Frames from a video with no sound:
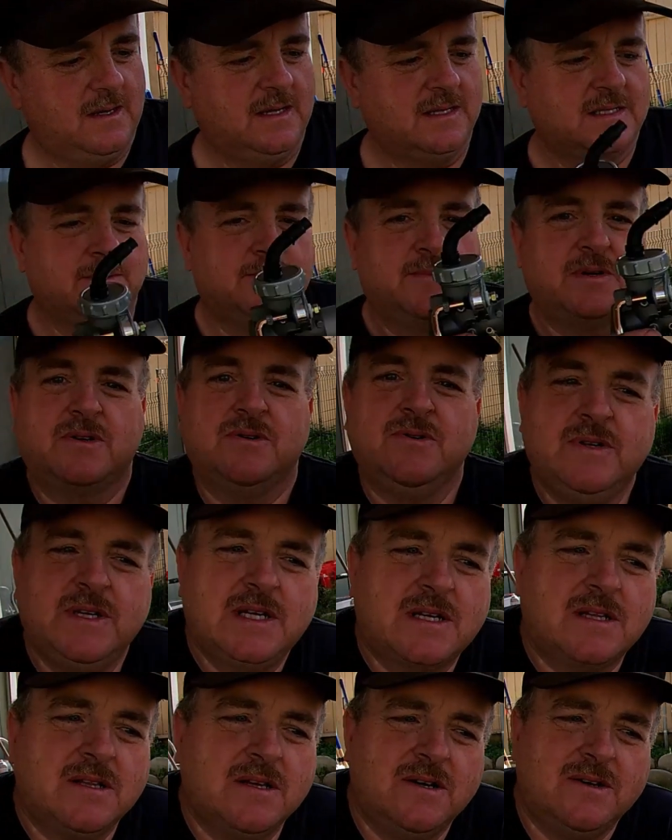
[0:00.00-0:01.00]
It's a
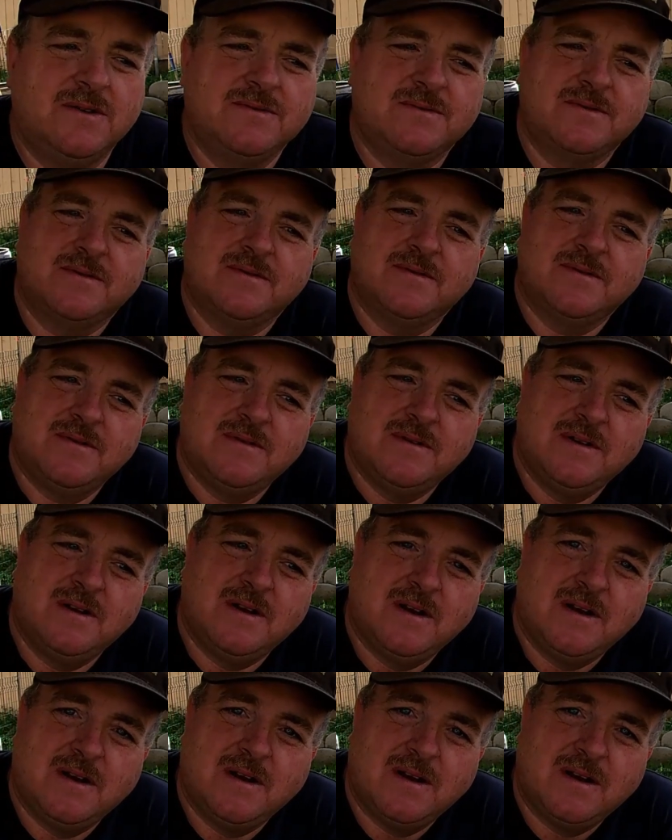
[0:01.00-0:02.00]
Mikuni clone
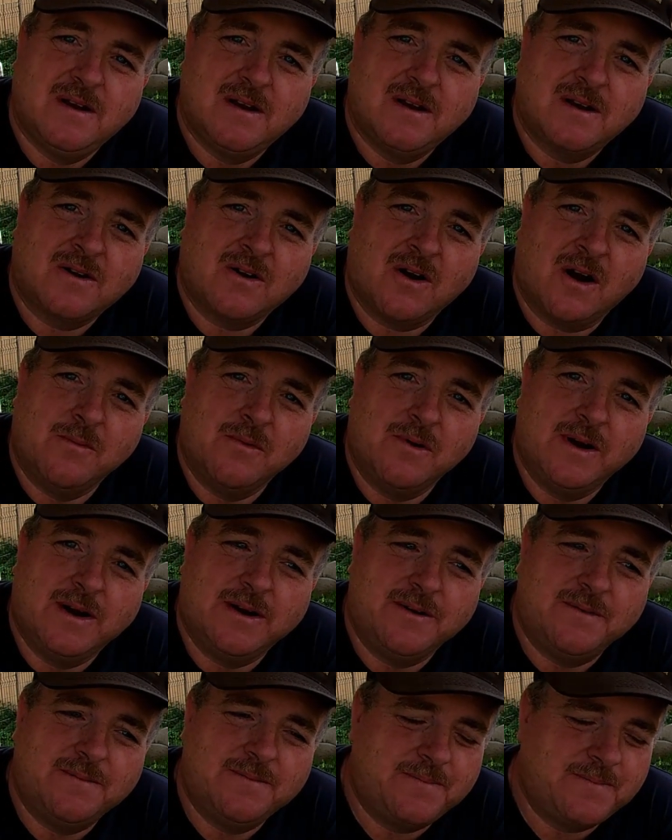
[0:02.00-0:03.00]

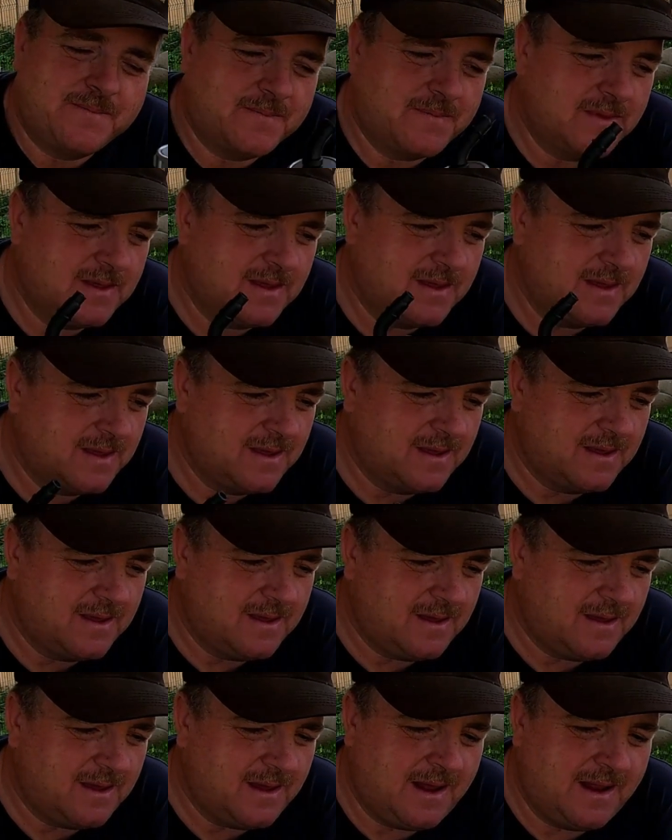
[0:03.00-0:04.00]
carburetor,
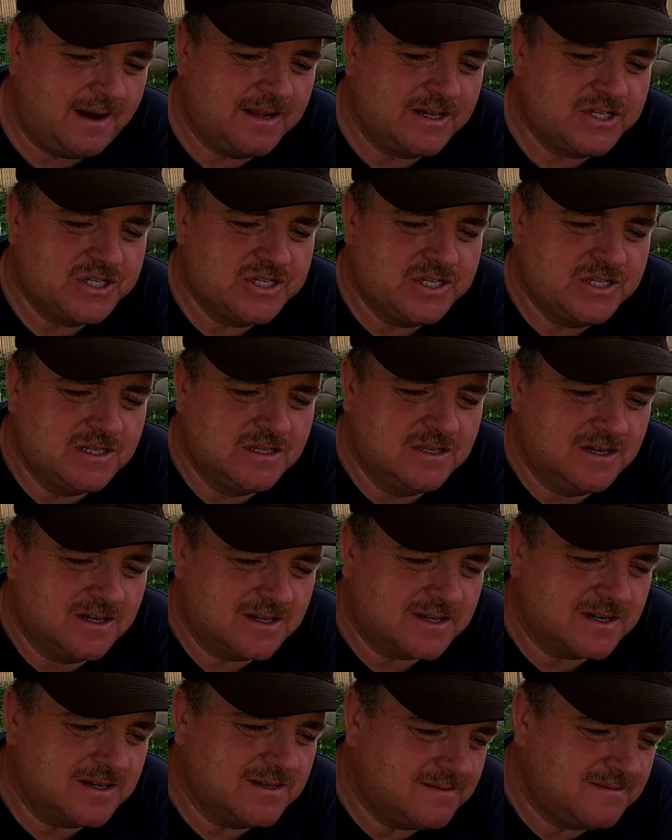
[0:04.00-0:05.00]
and it should
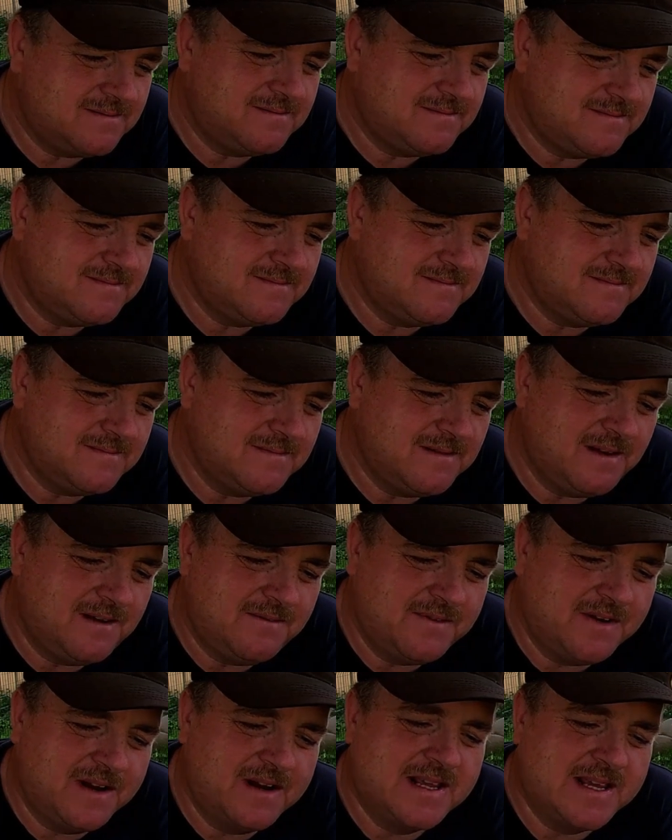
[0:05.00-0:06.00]
look
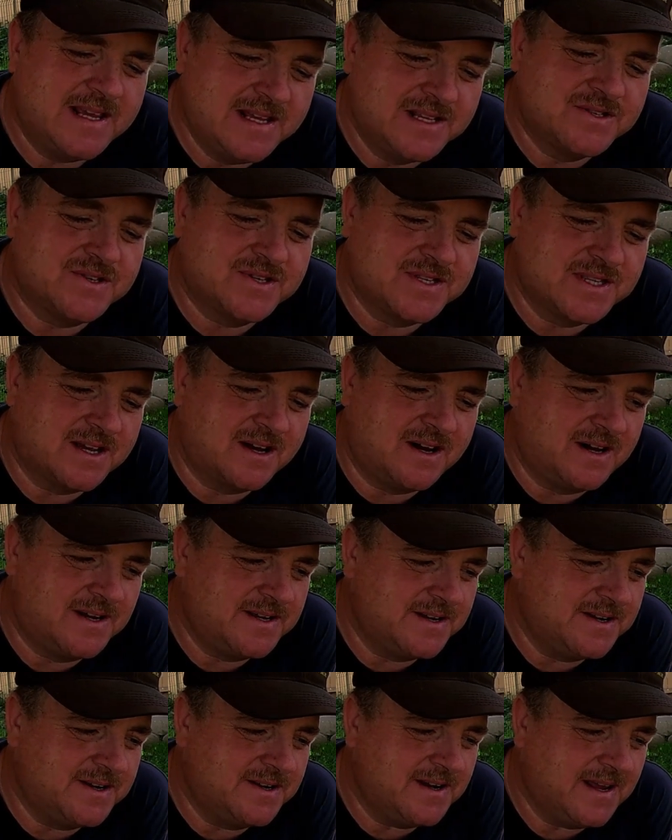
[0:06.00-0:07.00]
fairly interesting on
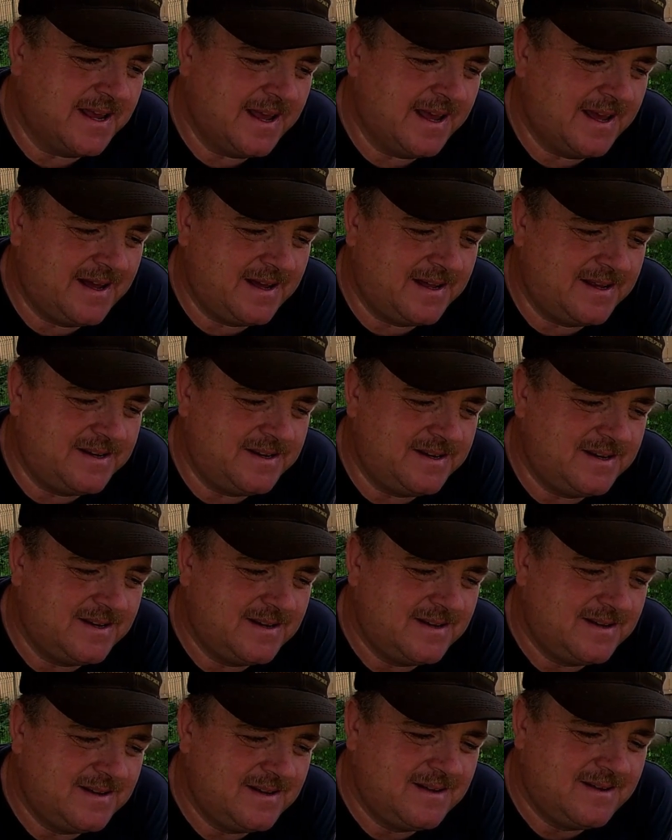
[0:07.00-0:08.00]
here, and
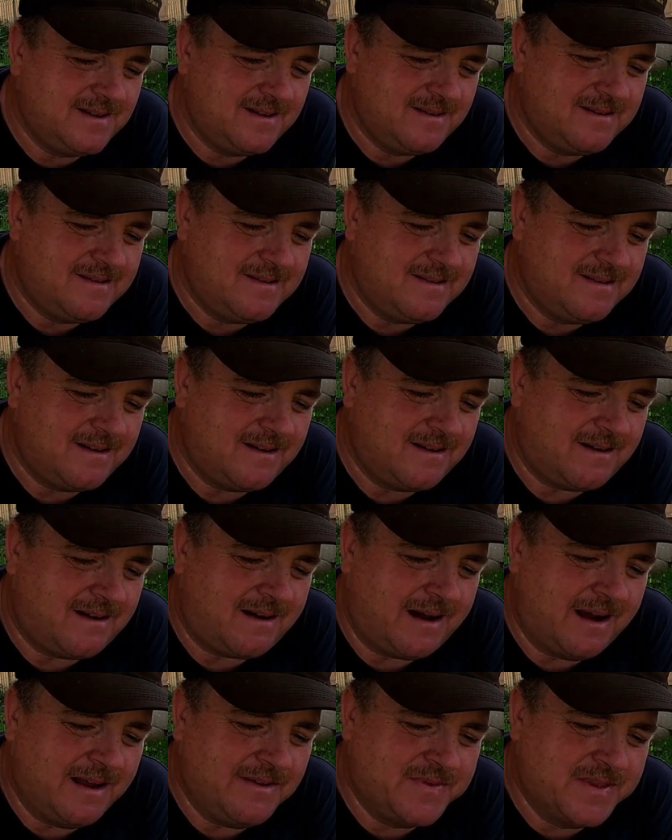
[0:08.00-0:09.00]

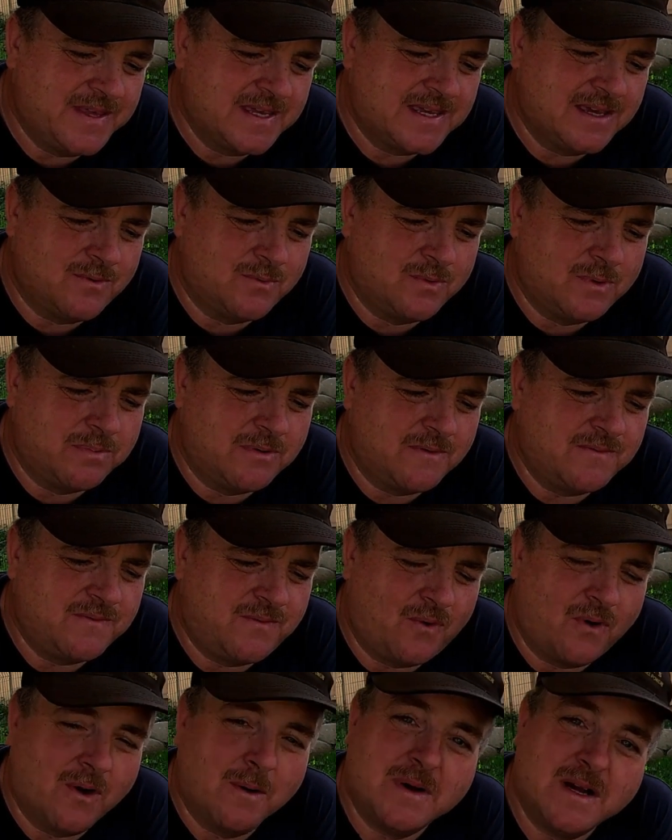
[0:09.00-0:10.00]
I think it will
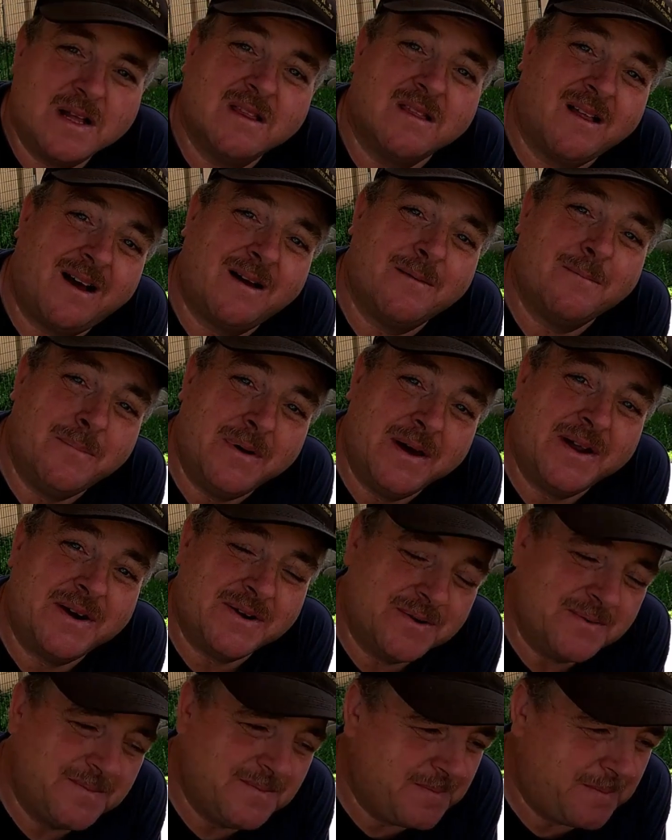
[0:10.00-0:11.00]
perform a lot better